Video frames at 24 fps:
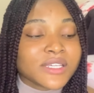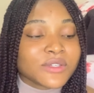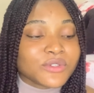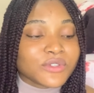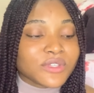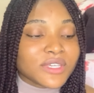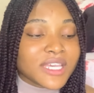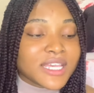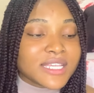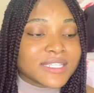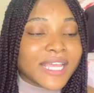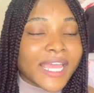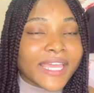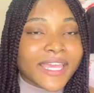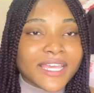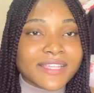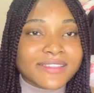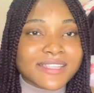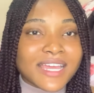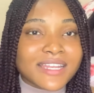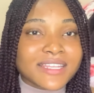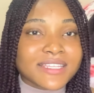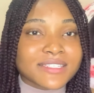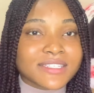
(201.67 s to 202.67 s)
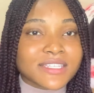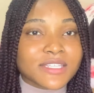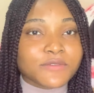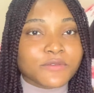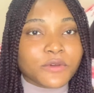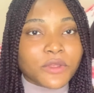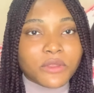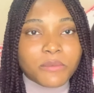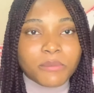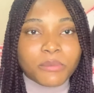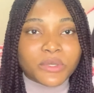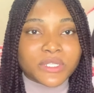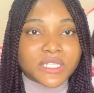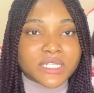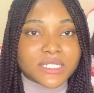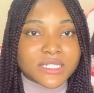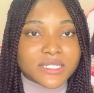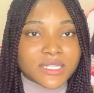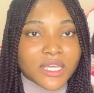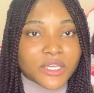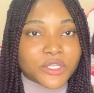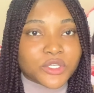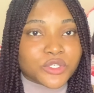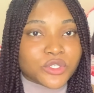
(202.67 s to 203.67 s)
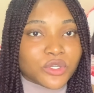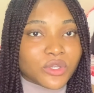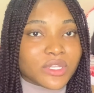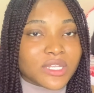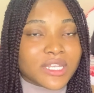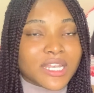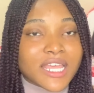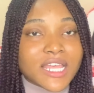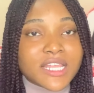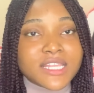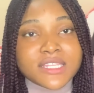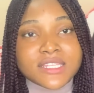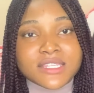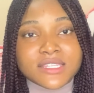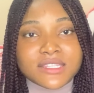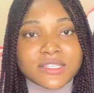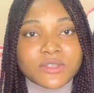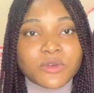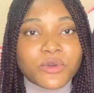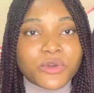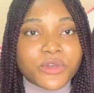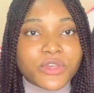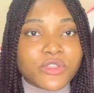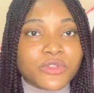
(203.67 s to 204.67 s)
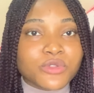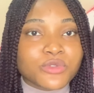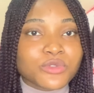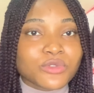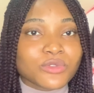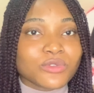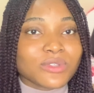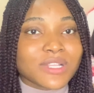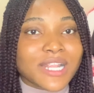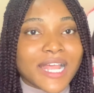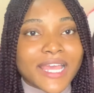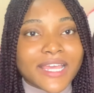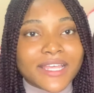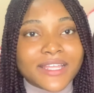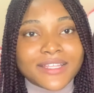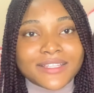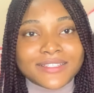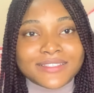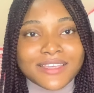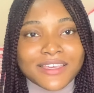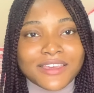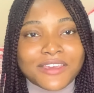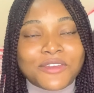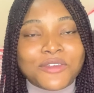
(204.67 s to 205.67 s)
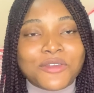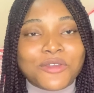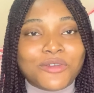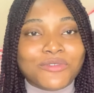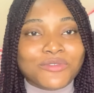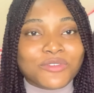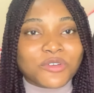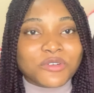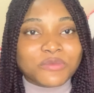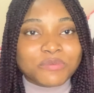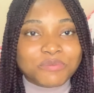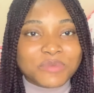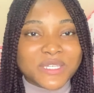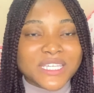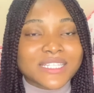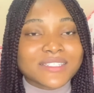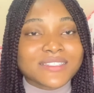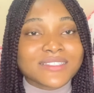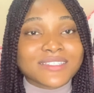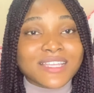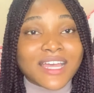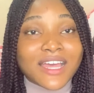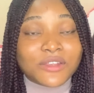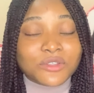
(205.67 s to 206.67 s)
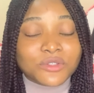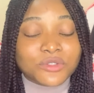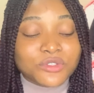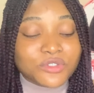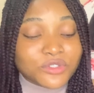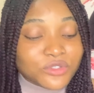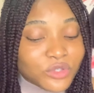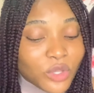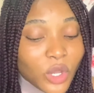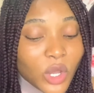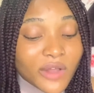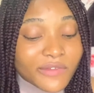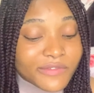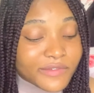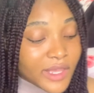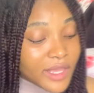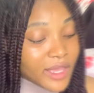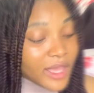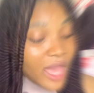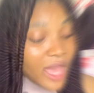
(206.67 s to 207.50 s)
So yes, I guess that is it for the body section. Let's go into like taking care of your pits and stuff.